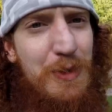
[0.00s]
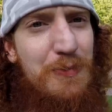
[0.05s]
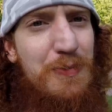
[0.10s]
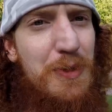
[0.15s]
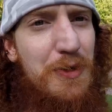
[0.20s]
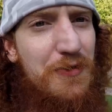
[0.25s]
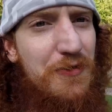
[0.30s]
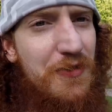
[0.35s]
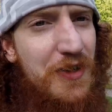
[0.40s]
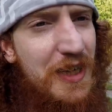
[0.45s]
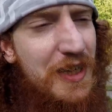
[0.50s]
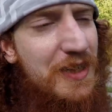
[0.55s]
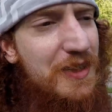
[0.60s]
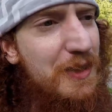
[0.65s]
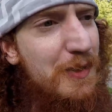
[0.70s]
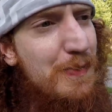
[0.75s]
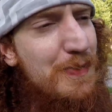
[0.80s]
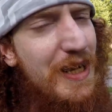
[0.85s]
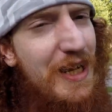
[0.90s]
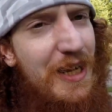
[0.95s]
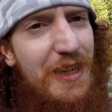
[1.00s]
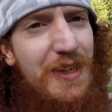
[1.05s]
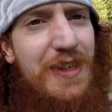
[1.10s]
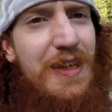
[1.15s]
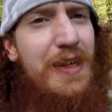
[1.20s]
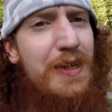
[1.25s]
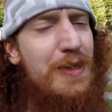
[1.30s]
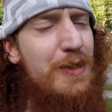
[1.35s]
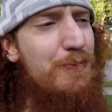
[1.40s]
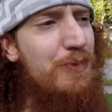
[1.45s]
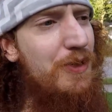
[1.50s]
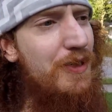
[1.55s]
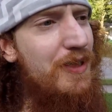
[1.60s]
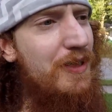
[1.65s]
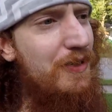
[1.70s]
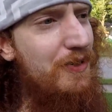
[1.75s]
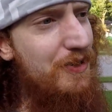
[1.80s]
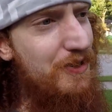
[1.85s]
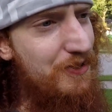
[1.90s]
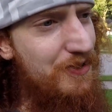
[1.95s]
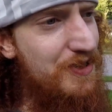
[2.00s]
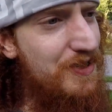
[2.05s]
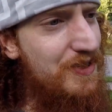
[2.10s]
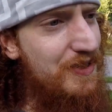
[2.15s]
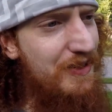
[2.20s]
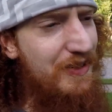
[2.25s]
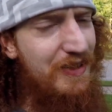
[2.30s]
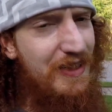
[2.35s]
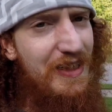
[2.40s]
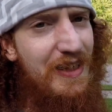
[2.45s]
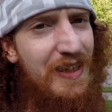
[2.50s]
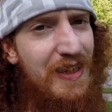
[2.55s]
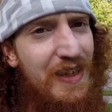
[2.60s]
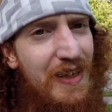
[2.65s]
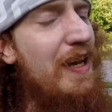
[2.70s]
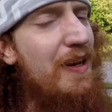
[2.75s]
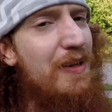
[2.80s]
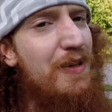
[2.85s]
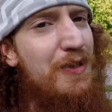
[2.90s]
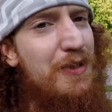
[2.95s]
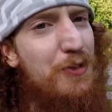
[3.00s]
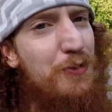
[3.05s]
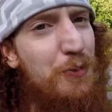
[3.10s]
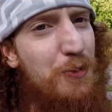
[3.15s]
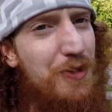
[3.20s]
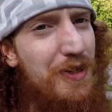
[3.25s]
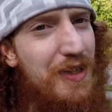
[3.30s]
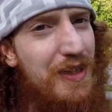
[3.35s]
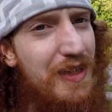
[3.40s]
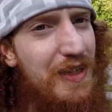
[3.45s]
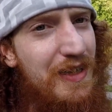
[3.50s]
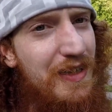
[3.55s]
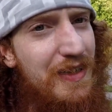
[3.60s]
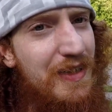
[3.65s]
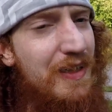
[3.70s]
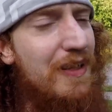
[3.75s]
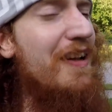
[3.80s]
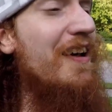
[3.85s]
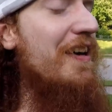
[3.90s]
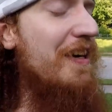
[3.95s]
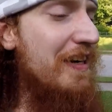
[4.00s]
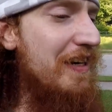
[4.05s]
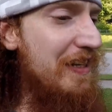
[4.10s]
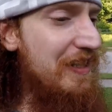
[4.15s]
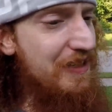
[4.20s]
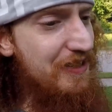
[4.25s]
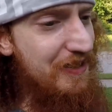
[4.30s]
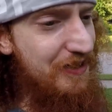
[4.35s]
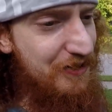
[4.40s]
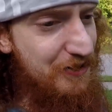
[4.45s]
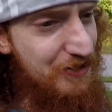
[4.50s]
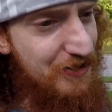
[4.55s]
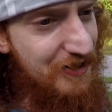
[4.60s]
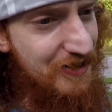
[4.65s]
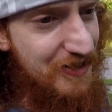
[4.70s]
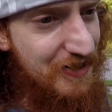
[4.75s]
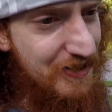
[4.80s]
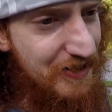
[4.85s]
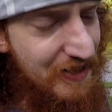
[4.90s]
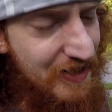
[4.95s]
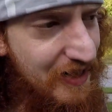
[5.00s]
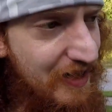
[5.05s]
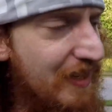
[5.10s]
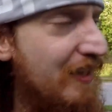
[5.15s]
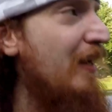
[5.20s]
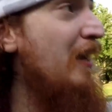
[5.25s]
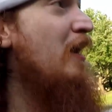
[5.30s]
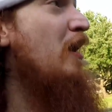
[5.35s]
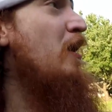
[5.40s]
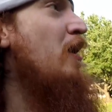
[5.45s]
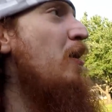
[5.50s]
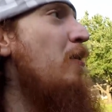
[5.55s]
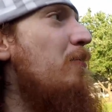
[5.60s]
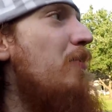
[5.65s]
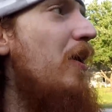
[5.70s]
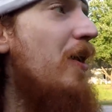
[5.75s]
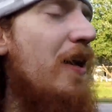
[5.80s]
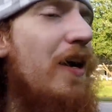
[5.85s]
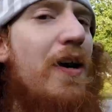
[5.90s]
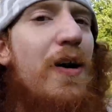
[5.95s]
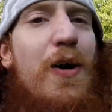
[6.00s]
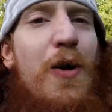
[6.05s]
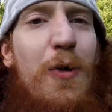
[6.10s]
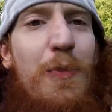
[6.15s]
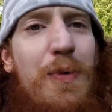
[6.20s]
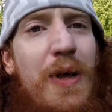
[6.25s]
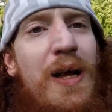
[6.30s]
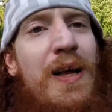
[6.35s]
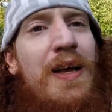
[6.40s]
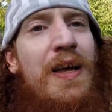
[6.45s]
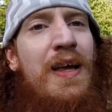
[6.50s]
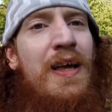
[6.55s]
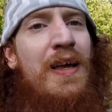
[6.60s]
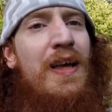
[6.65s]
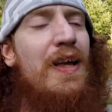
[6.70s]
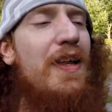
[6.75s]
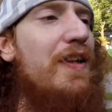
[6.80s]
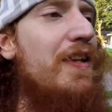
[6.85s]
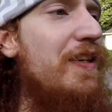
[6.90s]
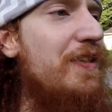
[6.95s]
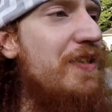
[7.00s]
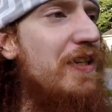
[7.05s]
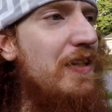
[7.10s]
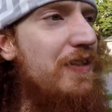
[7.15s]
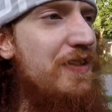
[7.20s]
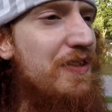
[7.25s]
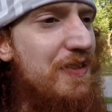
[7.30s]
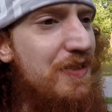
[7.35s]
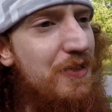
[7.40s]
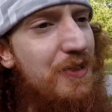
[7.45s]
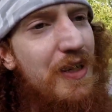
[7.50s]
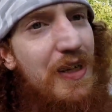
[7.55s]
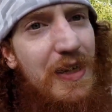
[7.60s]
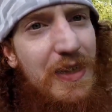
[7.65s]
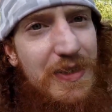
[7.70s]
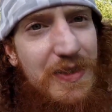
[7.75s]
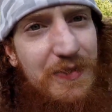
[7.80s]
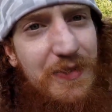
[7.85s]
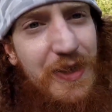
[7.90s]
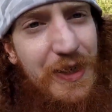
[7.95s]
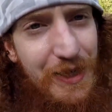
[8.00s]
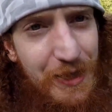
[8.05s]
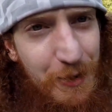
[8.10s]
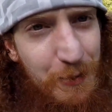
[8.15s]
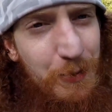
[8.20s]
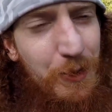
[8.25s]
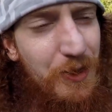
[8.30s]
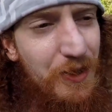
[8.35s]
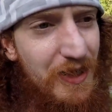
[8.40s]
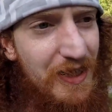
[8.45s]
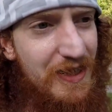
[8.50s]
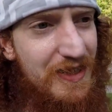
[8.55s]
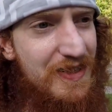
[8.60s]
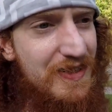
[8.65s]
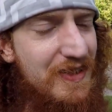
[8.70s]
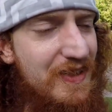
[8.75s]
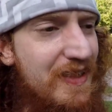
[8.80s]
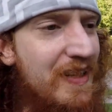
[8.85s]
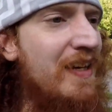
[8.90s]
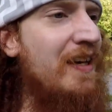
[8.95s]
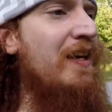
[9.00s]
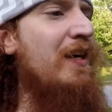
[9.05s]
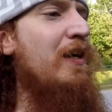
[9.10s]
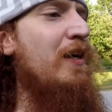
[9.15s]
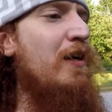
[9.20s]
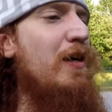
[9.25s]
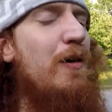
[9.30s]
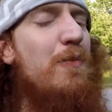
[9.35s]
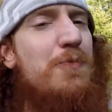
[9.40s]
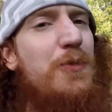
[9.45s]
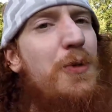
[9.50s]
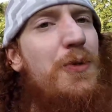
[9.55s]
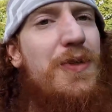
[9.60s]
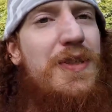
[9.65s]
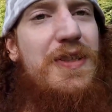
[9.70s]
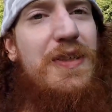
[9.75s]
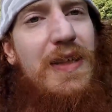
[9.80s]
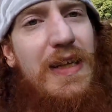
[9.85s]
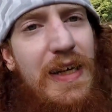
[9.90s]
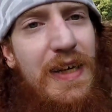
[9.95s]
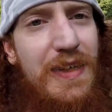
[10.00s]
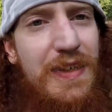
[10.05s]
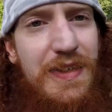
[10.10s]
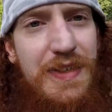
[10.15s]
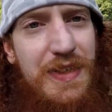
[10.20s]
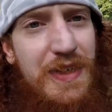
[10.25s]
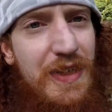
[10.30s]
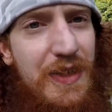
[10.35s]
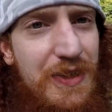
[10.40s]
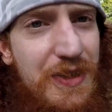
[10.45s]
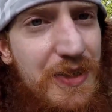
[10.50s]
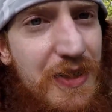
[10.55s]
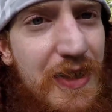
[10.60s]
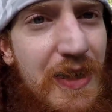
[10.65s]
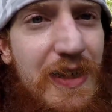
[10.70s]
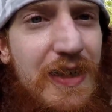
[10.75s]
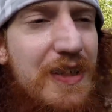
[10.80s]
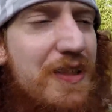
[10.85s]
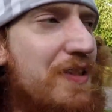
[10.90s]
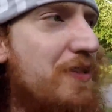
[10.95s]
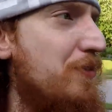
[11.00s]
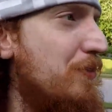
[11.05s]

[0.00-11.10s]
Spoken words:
to perfect them, and they end up looking a little silly and uncoordinated like I did just today. But I hope that teaches you guys a valuable lesson. I'm always glad to teach you guys